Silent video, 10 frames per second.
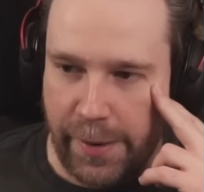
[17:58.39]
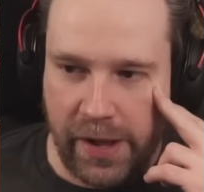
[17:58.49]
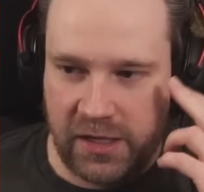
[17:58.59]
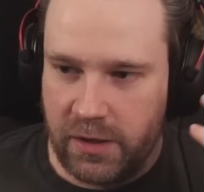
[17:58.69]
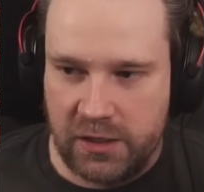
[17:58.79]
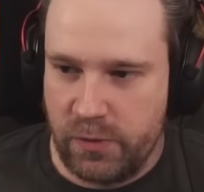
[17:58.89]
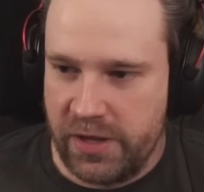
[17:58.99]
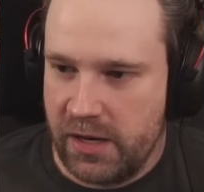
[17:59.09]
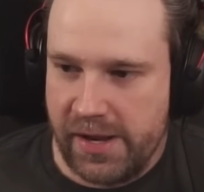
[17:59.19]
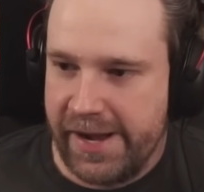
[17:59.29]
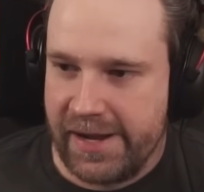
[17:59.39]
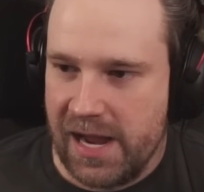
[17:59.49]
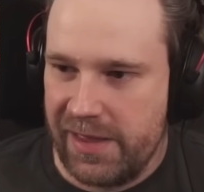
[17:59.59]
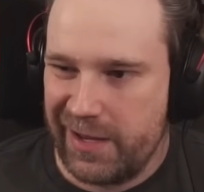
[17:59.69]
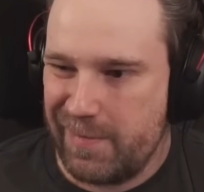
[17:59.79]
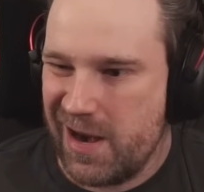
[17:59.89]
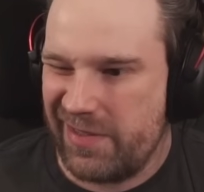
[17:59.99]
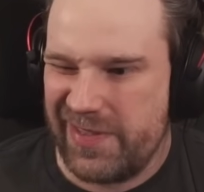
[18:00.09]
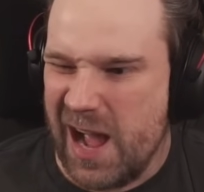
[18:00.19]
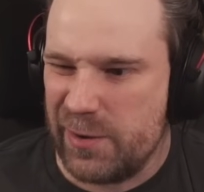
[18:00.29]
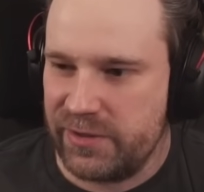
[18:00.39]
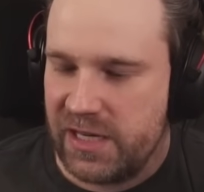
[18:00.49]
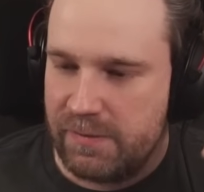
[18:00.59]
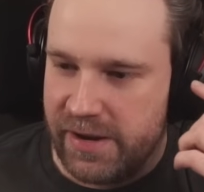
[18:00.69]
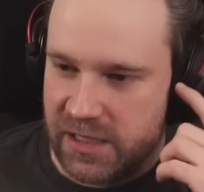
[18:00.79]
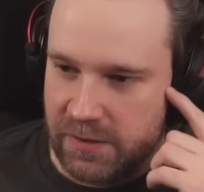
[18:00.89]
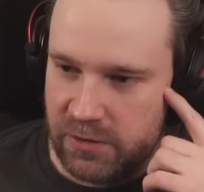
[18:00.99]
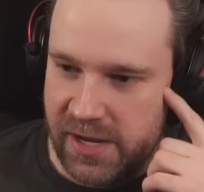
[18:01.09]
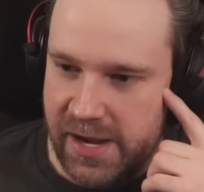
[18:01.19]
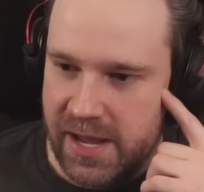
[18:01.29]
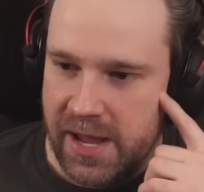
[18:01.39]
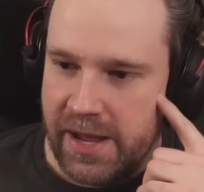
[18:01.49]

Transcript: It's within, like, I think about 1,000 DPS, give or take.